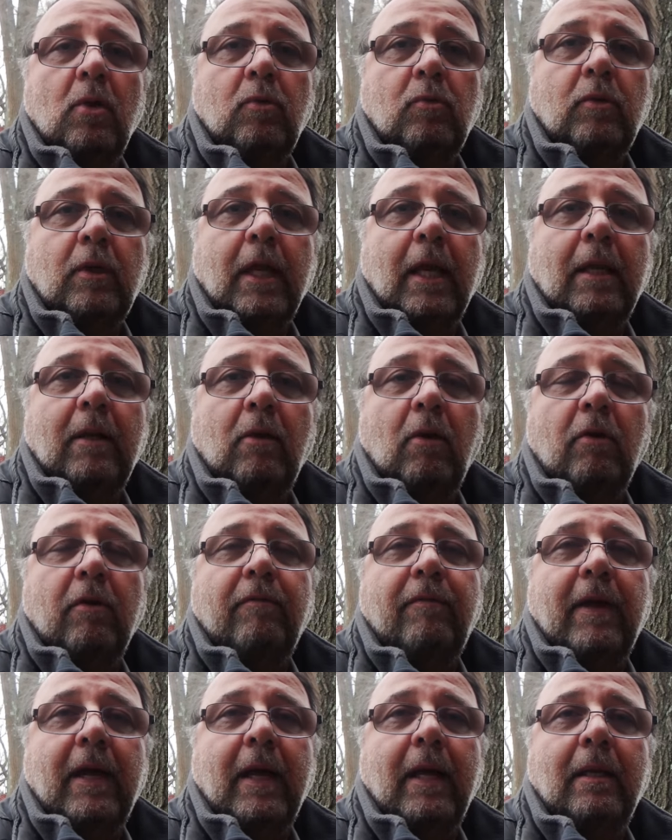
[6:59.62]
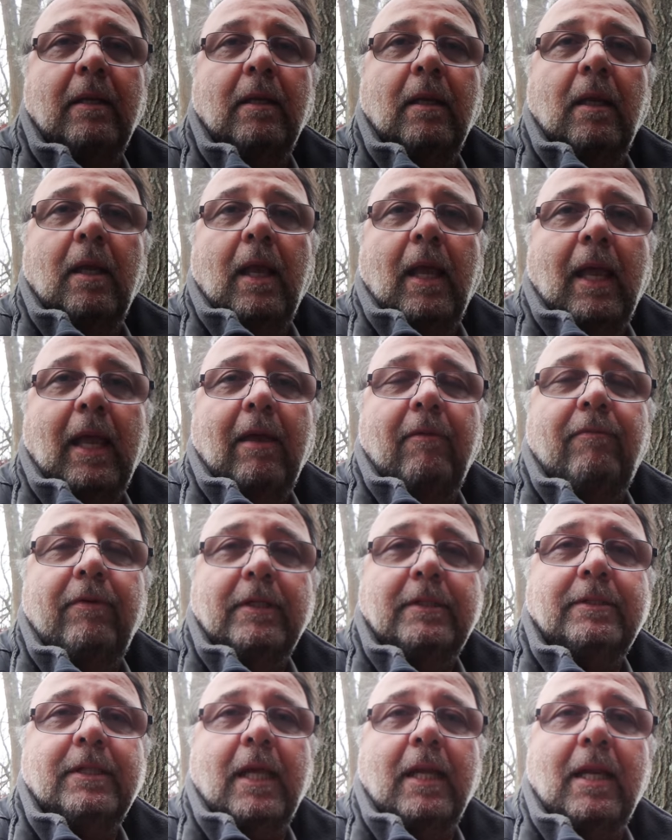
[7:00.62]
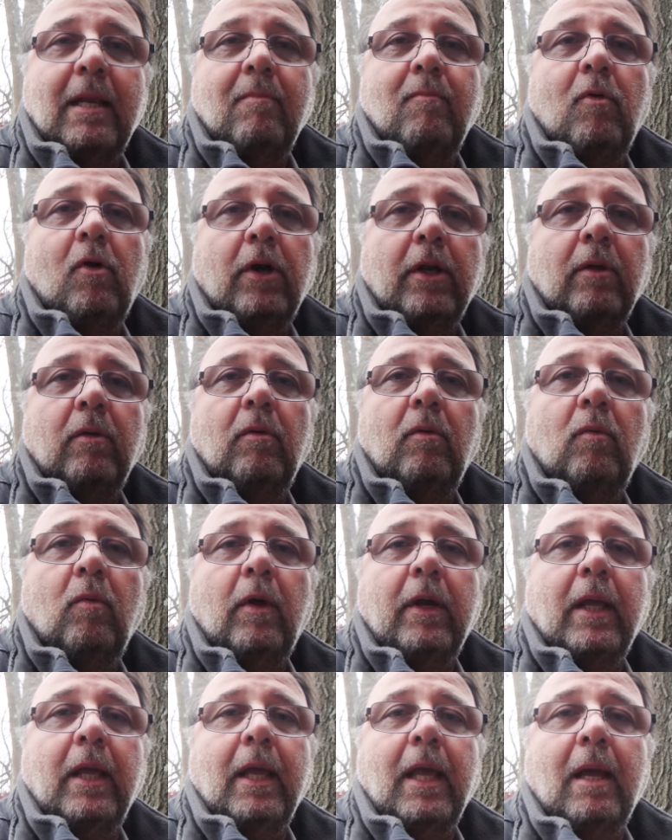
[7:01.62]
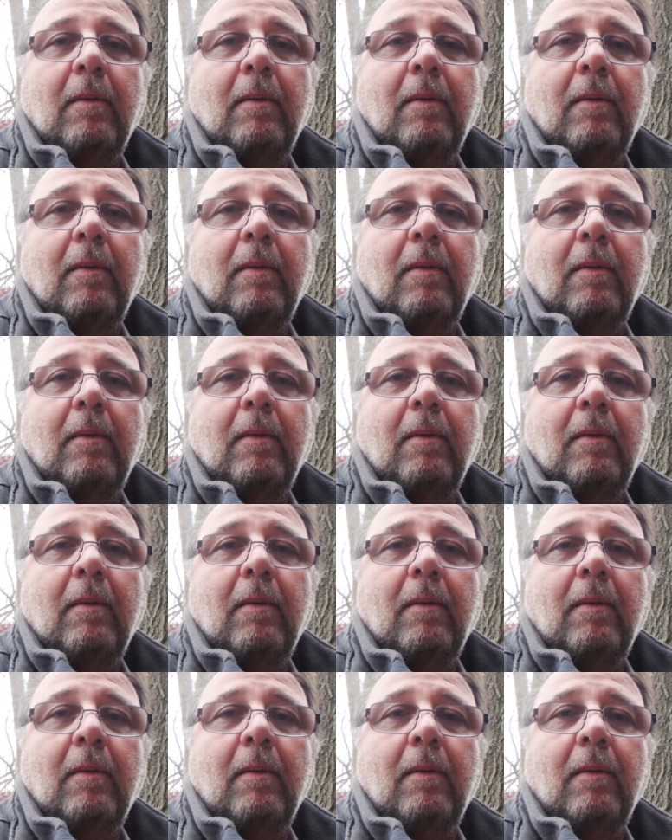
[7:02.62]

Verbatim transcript: you get notified every Saturday morning when I